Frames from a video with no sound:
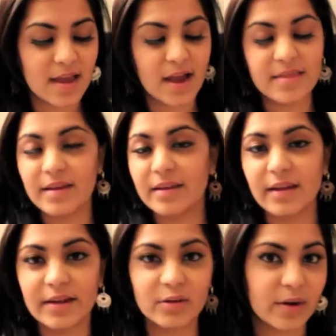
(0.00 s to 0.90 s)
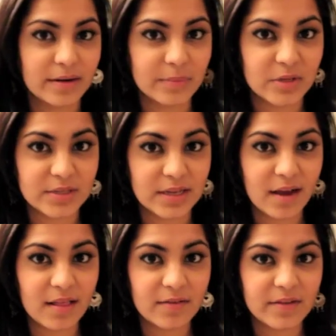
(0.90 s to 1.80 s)
and then I don't end up using
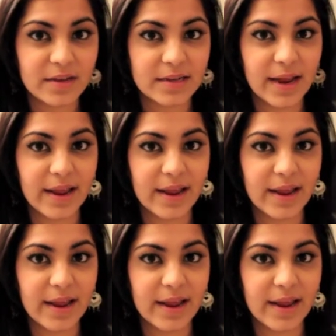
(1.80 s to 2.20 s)
all of it,